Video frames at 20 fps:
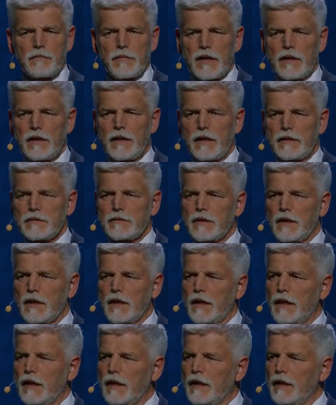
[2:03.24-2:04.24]
big
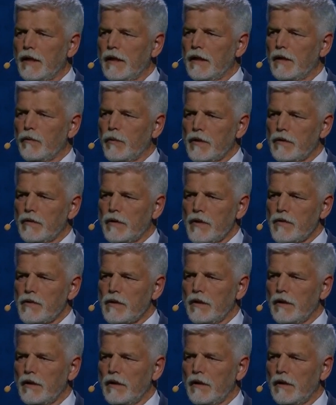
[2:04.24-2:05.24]
country with the
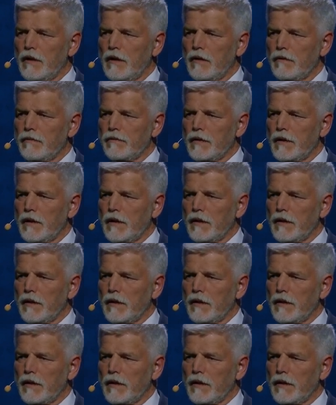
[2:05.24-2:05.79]
risk of